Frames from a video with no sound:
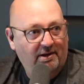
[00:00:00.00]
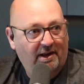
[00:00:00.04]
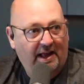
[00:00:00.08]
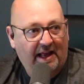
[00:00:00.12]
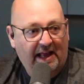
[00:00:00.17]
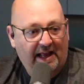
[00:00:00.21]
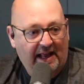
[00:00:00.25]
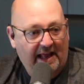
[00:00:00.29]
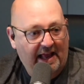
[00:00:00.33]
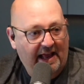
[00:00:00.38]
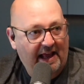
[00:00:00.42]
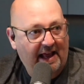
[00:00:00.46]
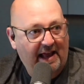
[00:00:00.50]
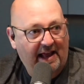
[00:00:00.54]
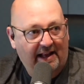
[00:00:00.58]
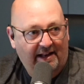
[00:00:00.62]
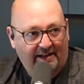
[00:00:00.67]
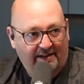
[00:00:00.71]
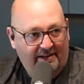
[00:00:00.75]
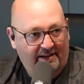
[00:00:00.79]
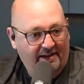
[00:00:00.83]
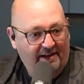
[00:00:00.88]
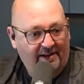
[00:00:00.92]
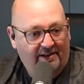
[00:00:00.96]

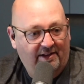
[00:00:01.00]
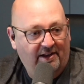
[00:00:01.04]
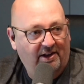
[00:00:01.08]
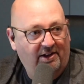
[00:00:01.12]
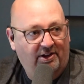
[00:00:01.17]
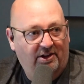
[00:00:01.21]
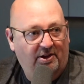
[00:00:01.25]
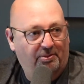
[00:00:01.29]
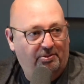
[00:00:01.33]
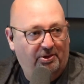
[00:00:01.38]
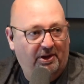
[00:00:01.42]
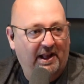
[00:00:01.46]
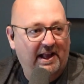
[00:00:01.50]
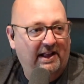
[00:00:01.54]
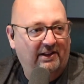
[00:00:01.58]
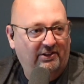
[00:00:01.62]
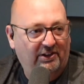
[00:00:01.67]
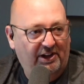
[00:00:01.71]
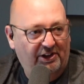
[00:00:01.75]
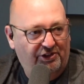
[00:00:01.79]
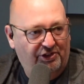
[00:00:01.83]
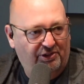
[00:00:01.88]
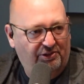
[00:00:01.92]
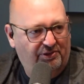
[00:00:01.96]
And to play at
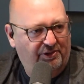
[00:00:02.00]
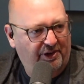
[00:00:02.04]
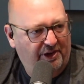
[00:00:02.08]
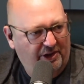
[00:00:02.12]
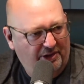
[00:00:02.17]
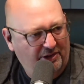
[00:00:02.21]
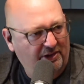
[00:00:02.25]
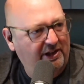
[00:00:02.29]
Legion Field.